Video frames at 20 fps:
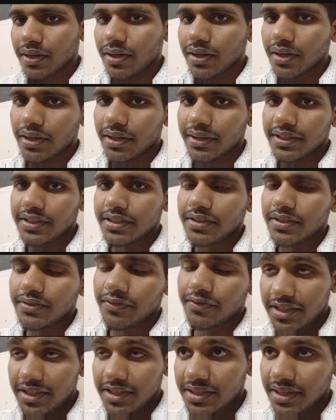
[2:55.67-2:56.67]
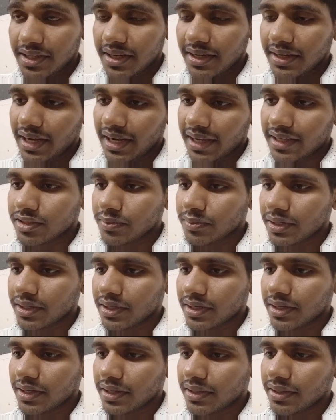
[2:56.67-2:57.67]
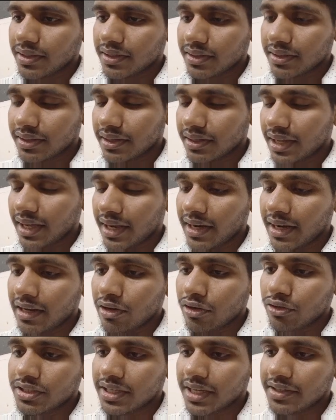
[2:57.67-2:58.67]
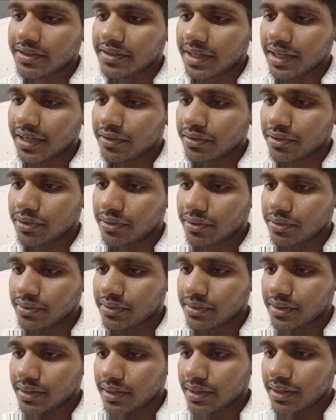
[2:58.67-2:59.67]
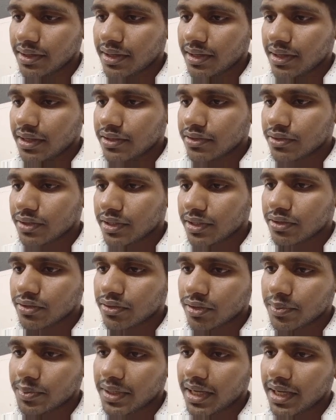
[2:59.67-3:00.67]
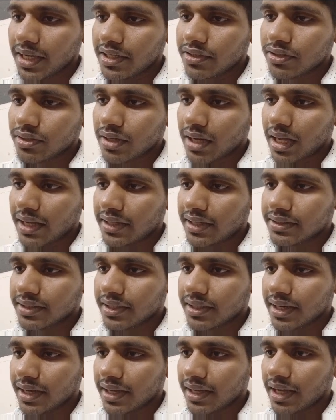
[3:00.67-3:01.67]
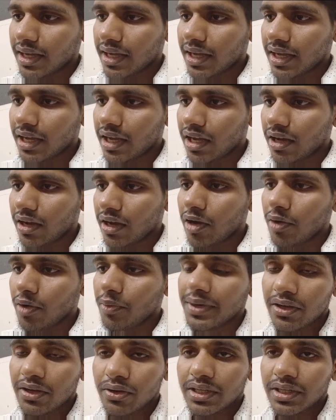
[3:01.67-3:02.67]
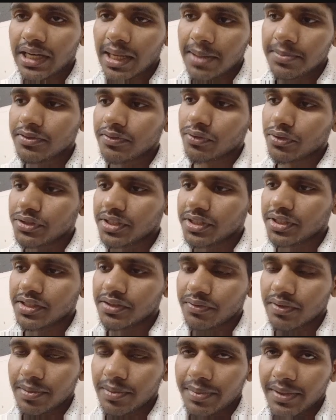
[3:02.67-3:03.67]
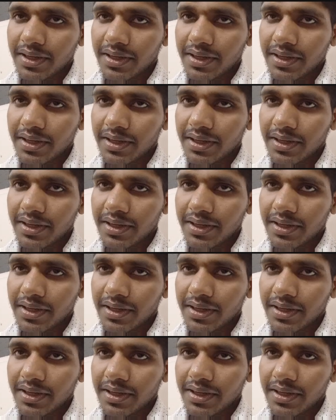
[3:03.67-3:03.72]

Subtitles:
this fish taxonomy analogy I tried to use. So it told me, I asked it like how many types of questions will be there,